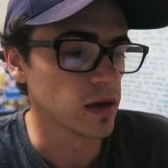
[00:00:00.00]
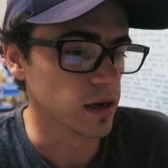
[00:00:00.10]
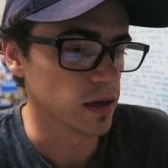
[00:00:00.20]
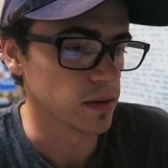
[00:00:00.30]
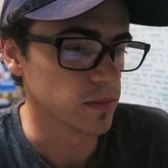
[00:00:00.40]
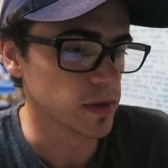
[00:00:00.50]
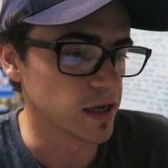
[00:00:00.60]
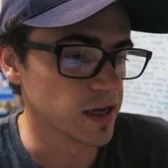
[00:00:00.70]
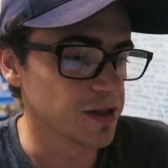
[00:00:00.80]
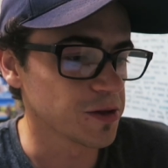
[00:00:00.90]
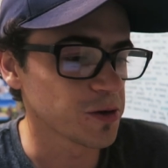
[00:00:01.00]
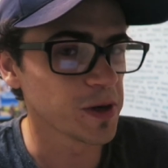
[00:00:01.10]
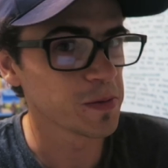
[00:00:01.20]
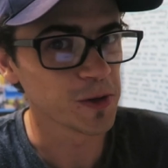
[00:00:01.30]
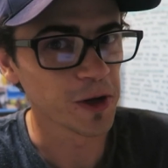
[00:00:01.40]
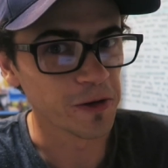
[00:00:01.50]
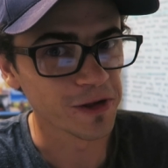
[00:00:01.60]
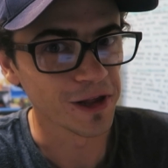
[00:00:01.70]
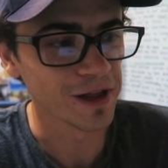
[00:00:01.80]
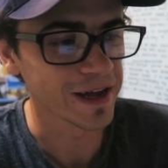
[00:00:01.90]
and a lot of people don't
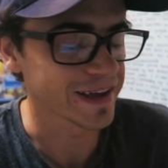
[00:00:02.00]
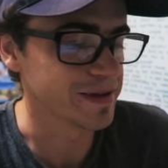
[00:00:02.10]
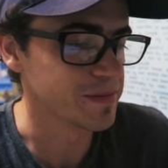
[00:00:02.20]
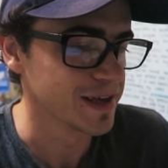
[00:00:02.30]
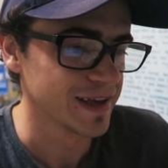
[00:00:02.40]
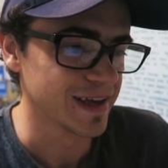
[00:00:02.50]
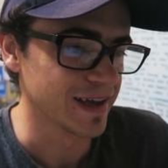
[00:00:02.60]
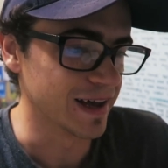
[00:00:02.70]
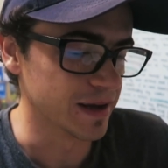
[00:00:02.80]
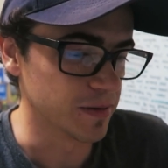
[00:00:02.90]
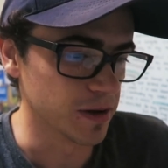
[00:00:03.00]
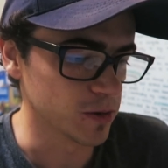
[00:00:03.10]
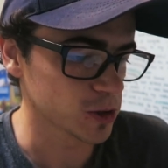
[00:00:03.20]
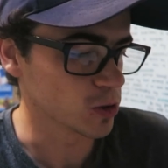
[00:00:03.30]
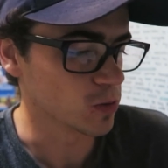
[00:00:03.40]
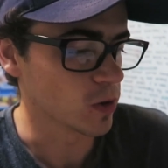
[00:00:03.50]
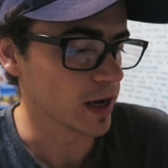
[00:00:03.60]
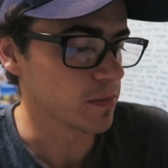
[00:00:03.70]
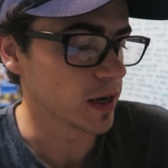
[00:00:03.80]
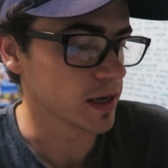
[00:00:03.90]
really like him. I'm not sure
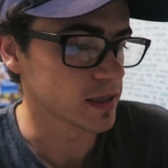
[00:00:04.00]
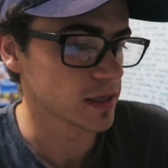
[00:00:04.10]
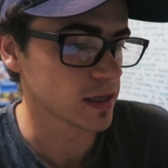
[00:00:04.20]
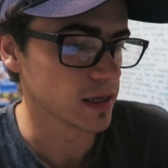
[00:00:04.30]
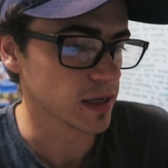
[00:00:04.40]
why, but